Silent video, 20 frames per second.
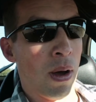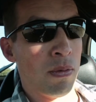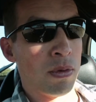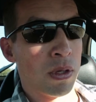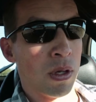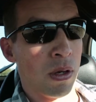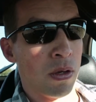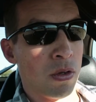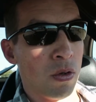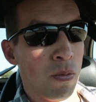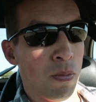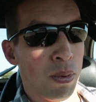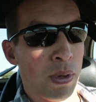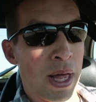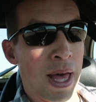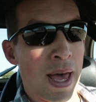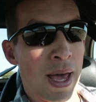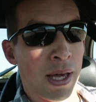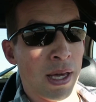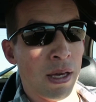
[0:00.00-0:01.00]
I was gonna do
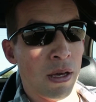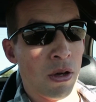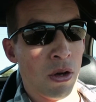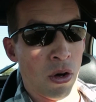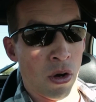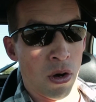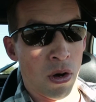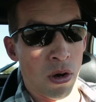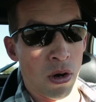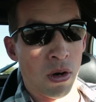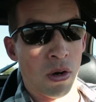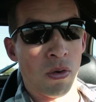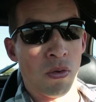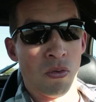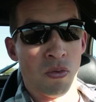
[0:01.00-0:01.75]
black car,